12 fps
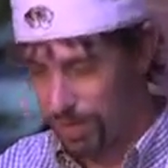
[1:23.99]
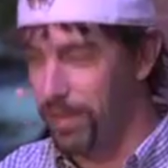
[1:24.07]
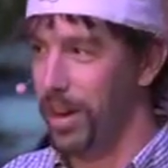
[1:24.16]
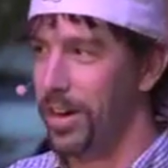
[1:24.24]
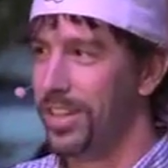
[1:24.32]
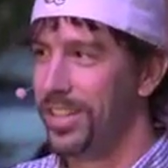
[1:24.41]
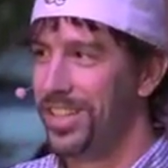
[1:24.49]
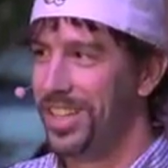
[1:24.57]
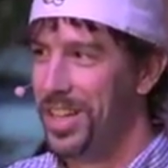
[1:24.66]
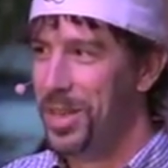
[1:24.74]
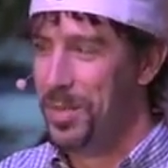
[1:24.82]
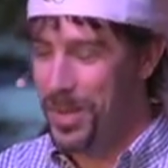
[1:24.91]
fair,
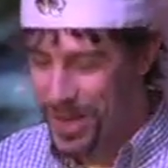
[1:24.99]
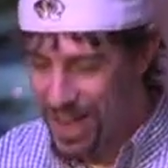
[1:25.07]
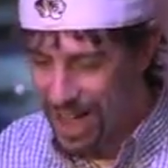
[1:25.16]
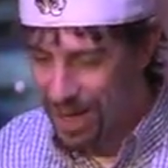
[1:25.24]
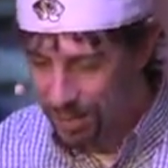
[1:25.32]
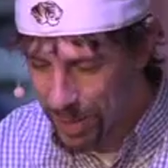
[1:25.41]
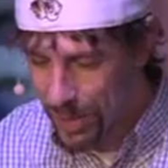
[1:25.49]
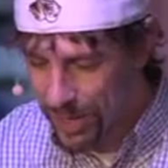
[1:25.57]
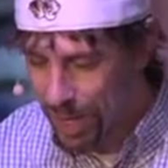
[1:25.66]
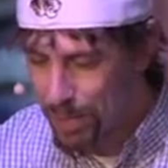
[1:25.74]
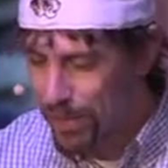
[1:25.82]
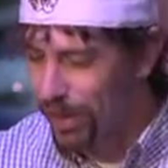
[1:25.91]
but not
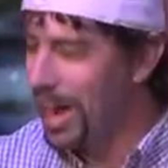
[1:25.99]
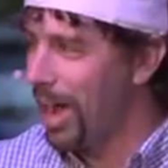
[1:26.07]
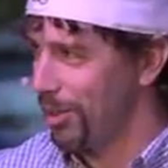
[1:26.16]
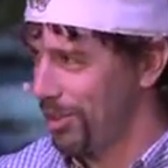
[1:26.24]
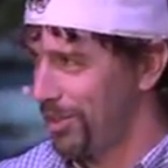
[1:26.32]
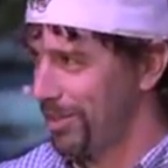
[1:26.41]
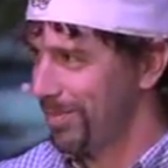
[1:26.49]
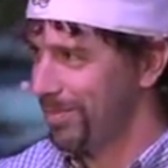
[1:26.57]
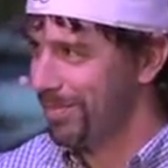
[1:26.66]
blowing up their house.